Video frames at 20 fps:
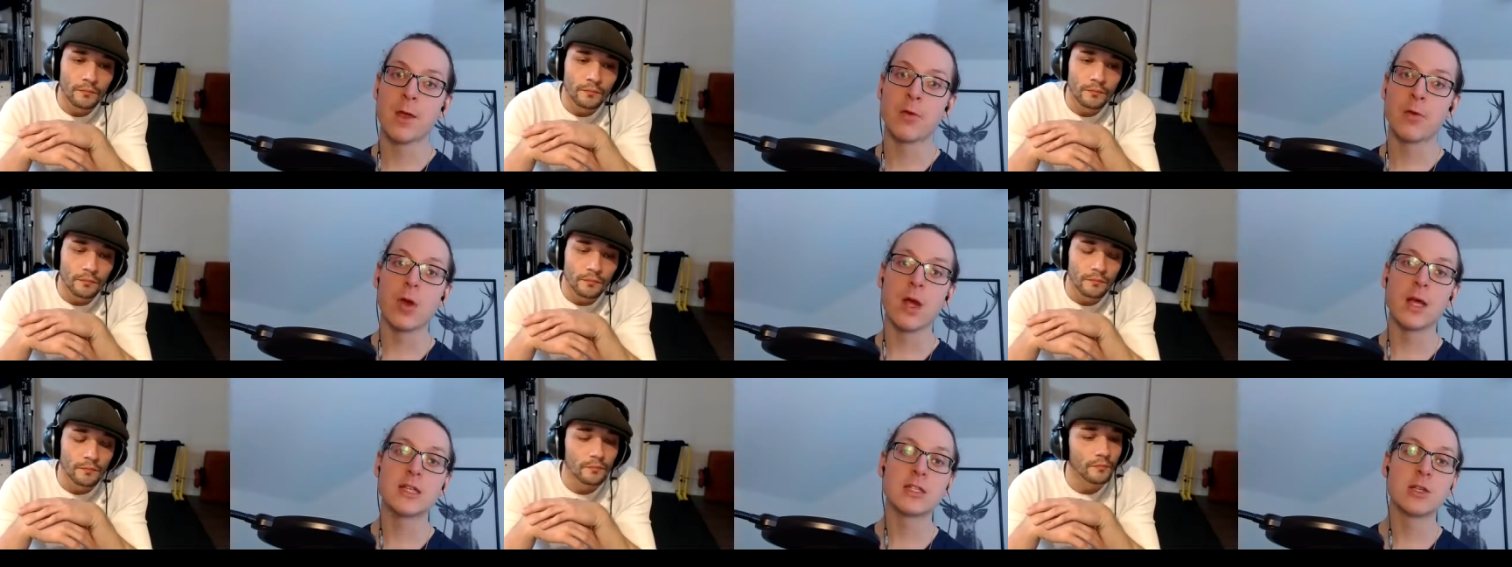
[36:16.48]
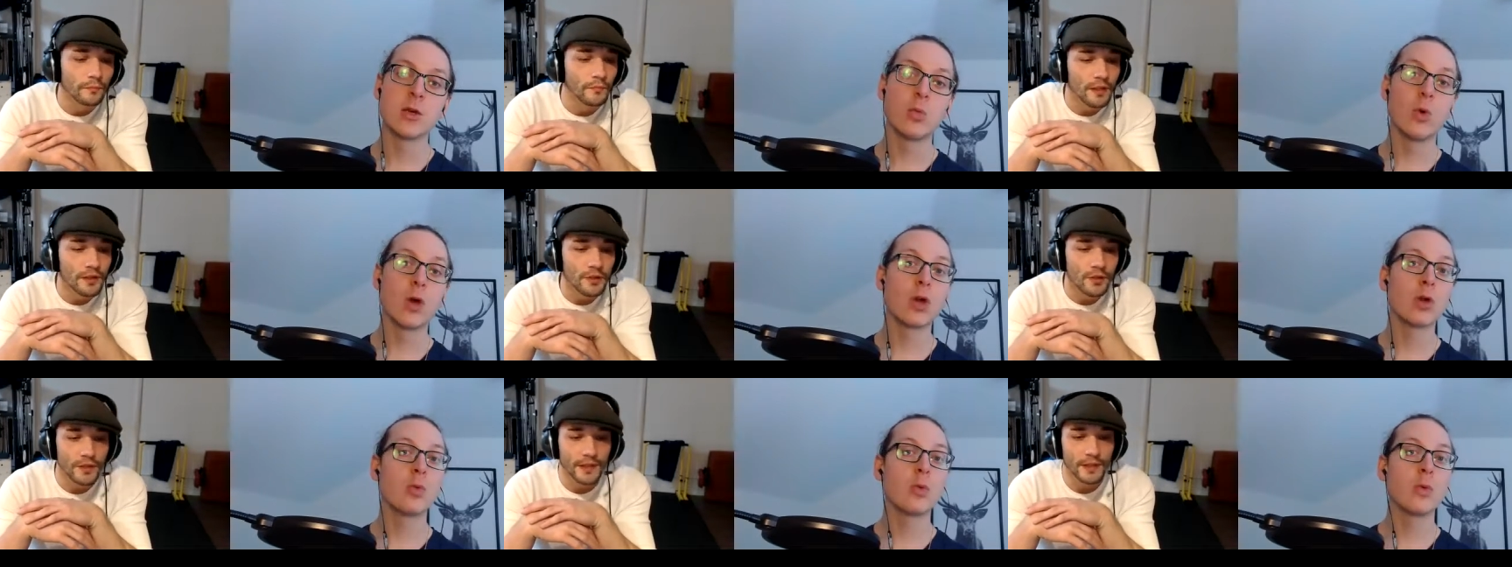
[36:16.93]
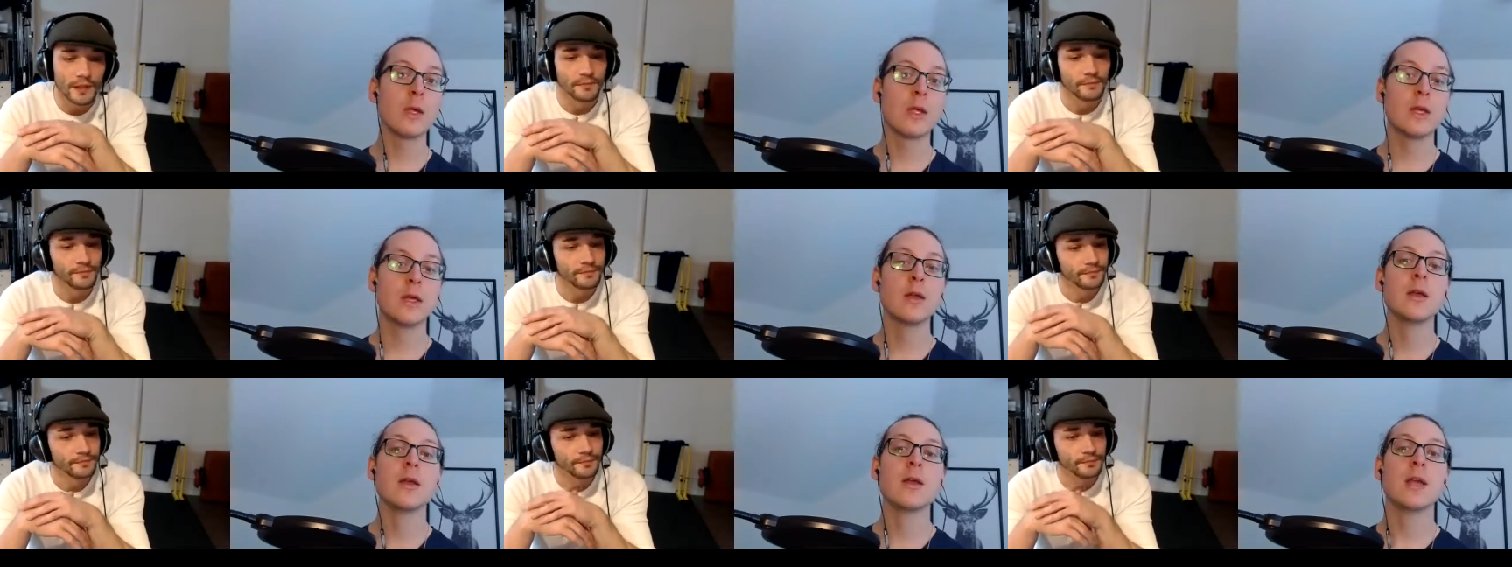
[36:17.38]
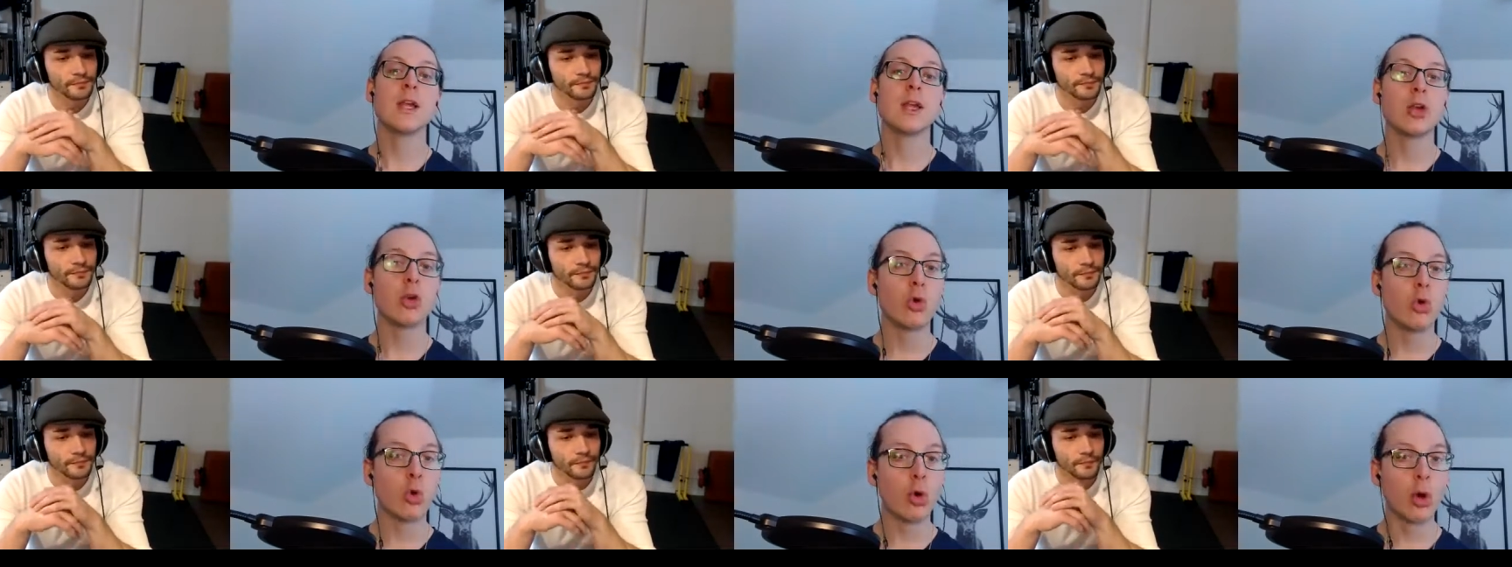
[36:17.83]
Speaker 1: hmm, right? Mm, so what are we
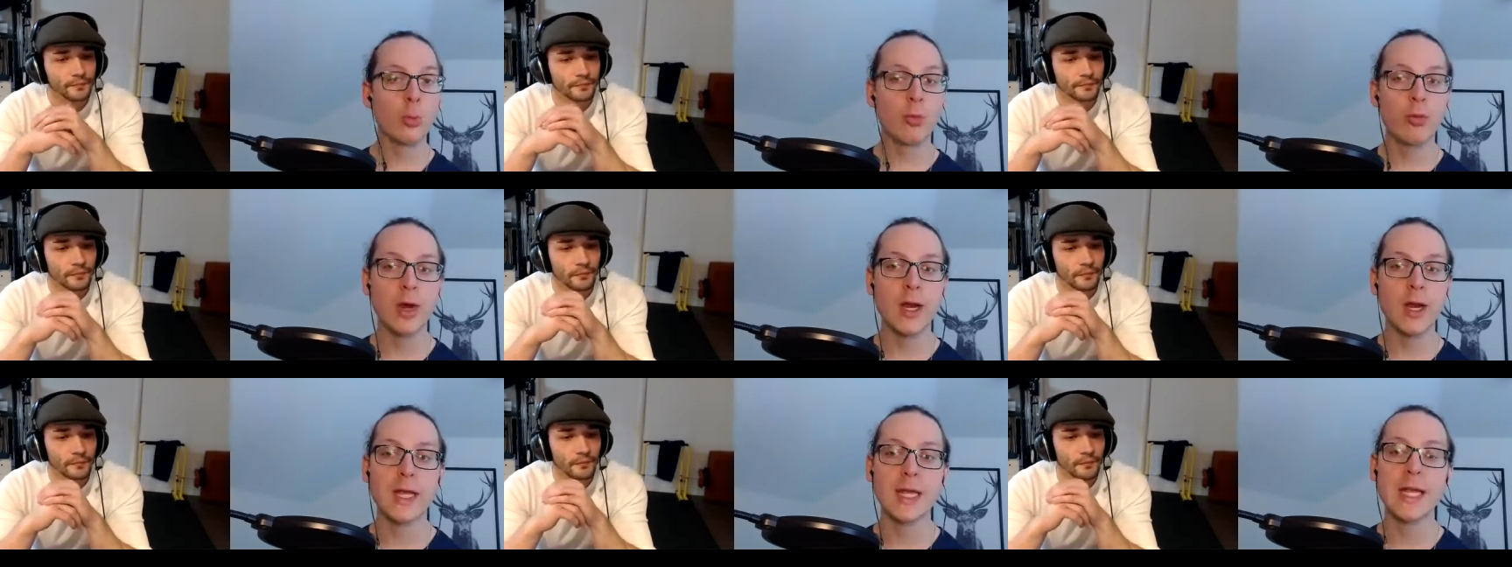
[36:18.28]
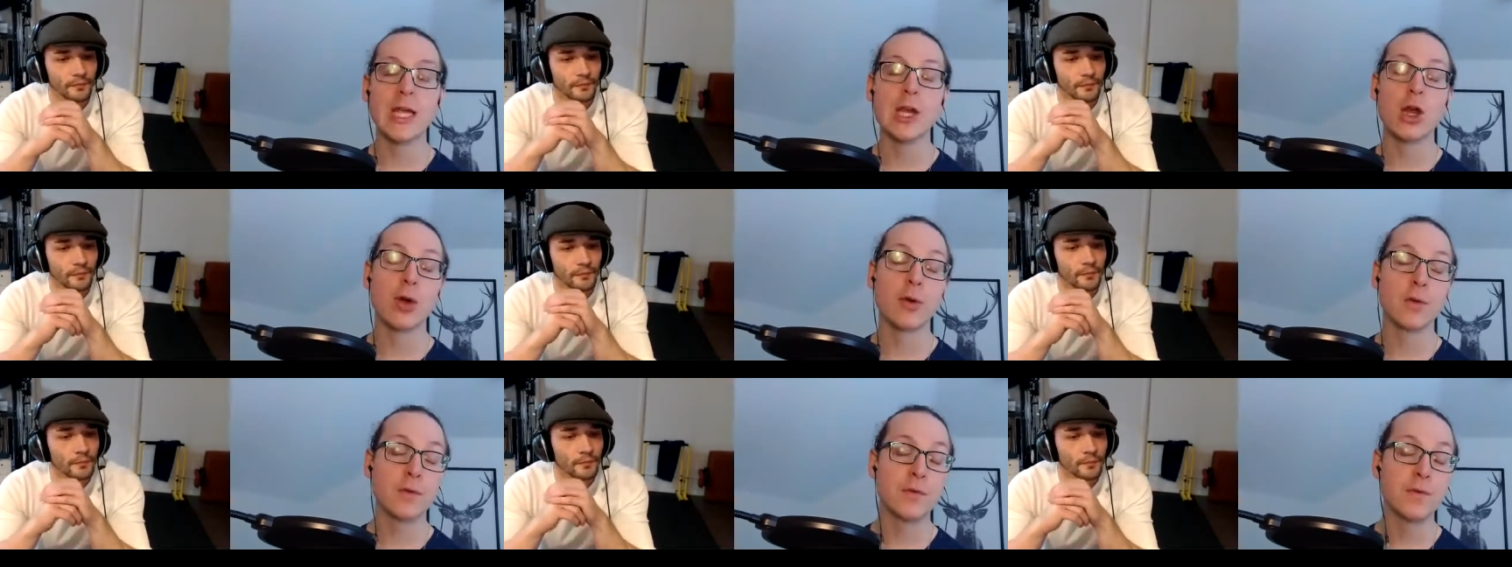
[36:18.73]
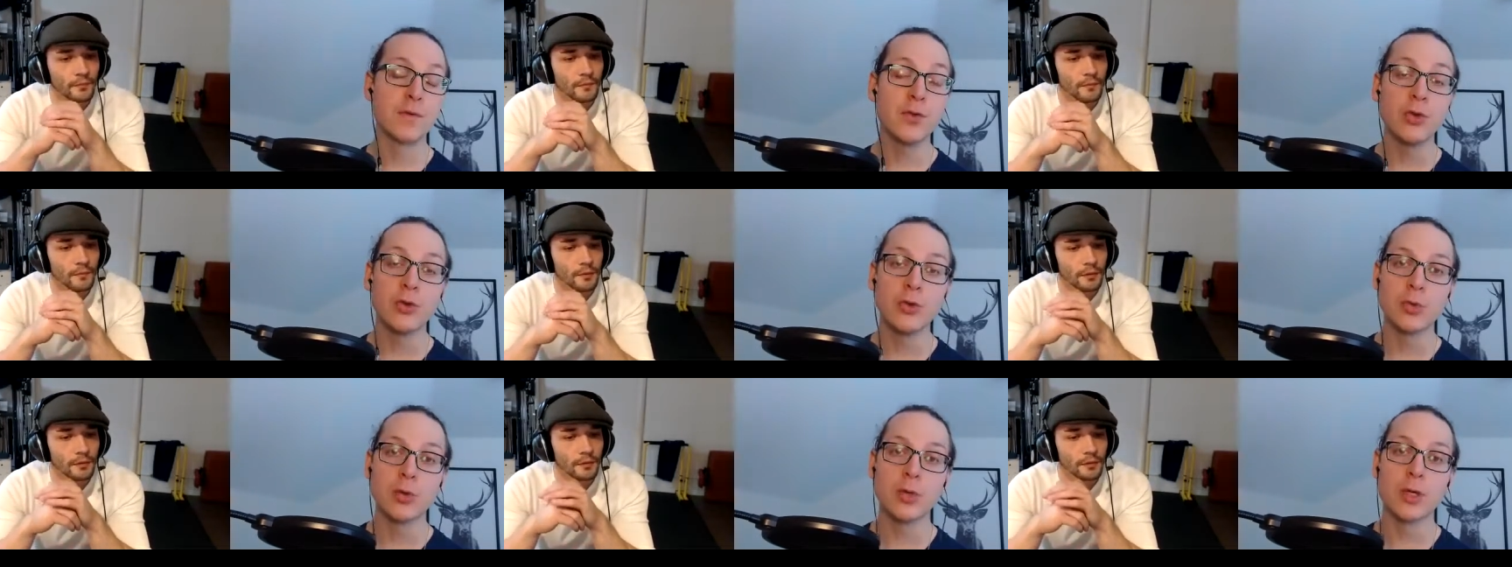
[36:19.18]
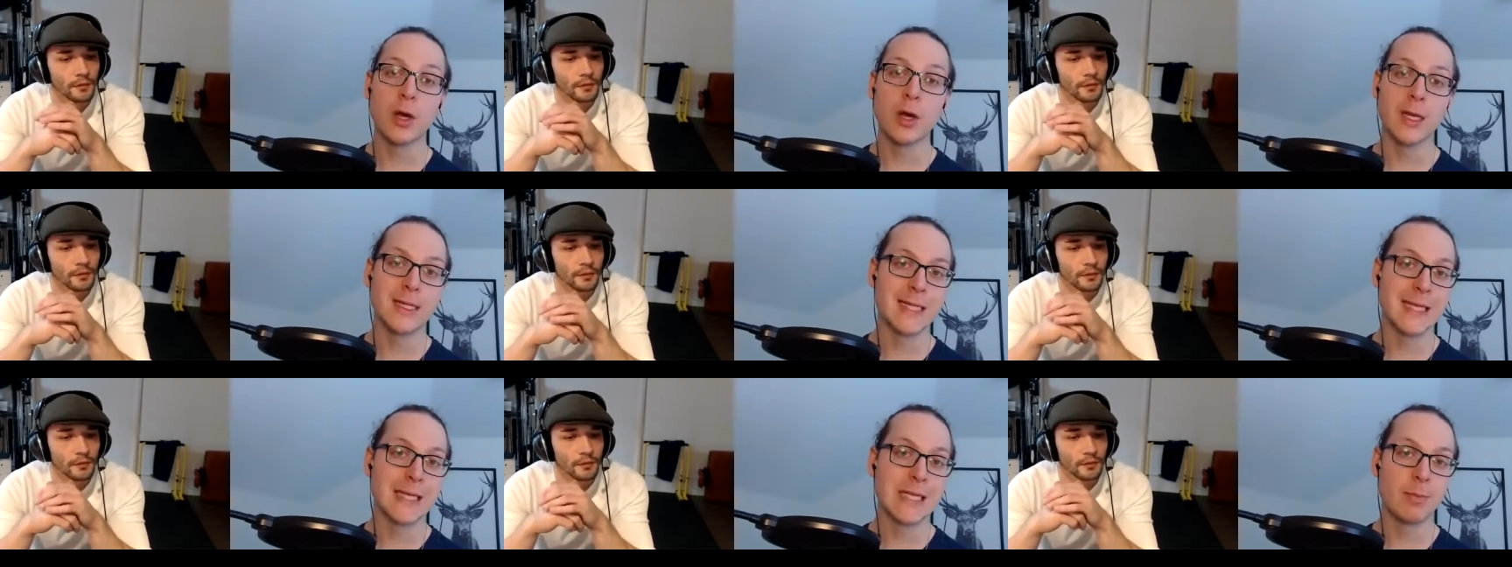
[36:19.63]
incorporating in our food on a
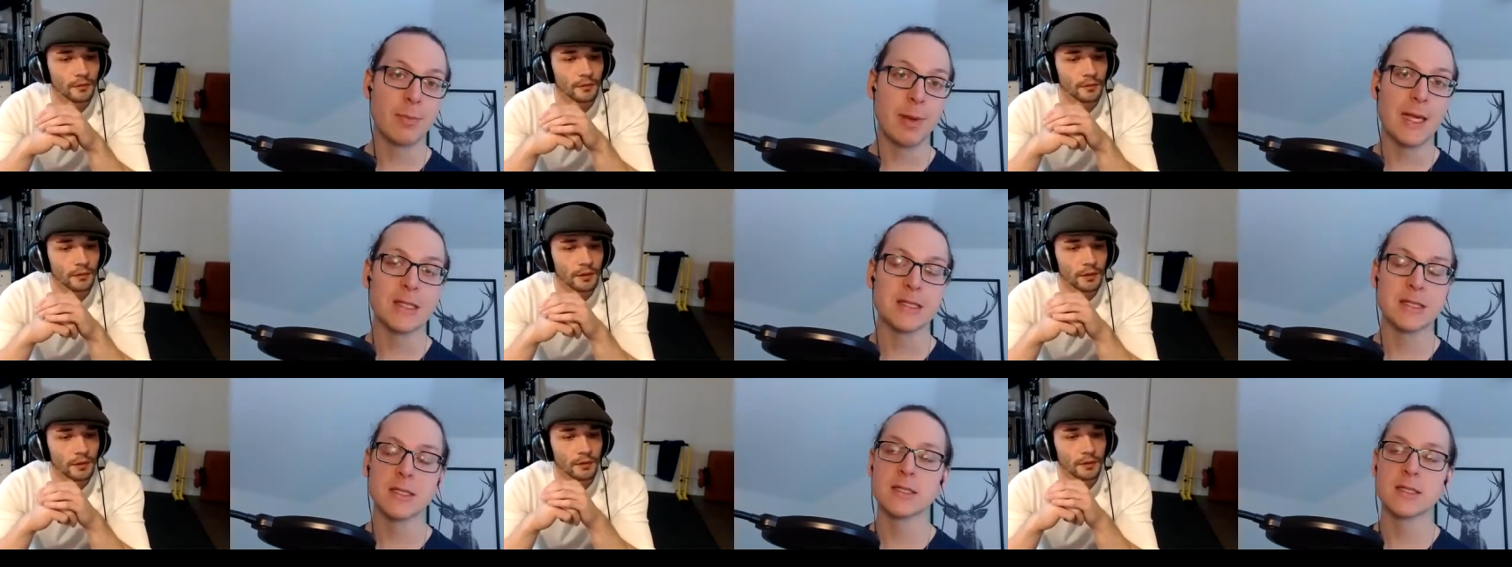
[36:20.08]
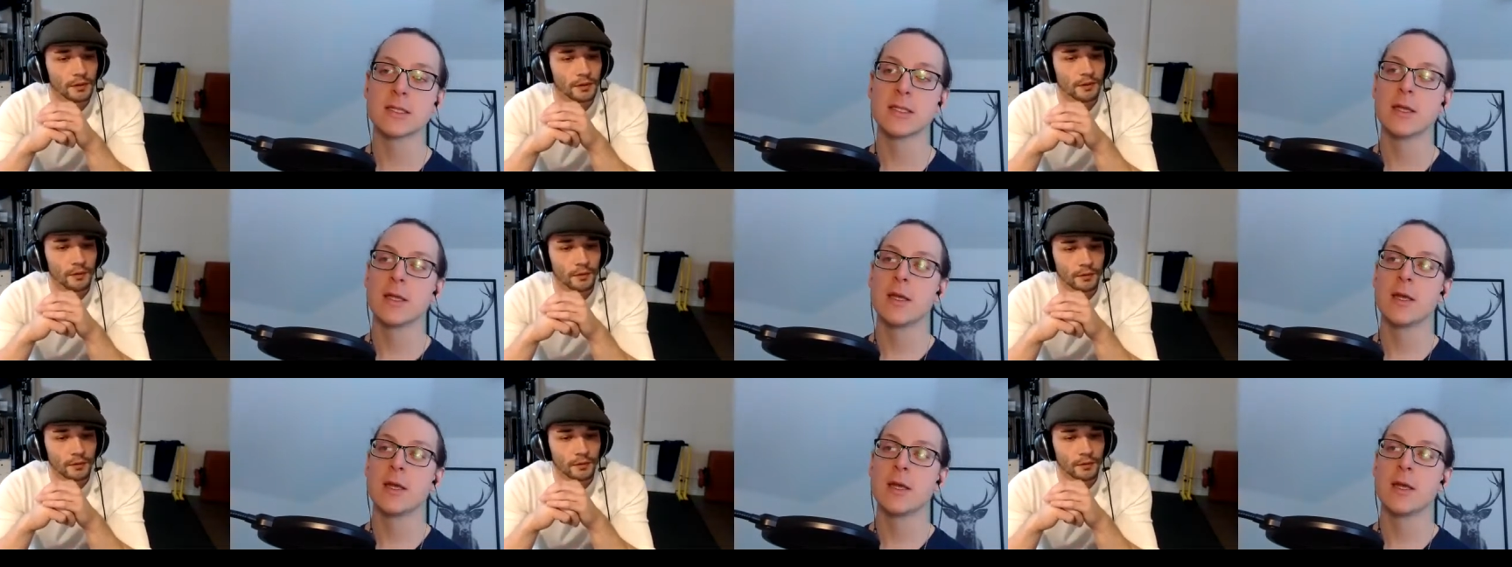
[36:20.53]
daily basis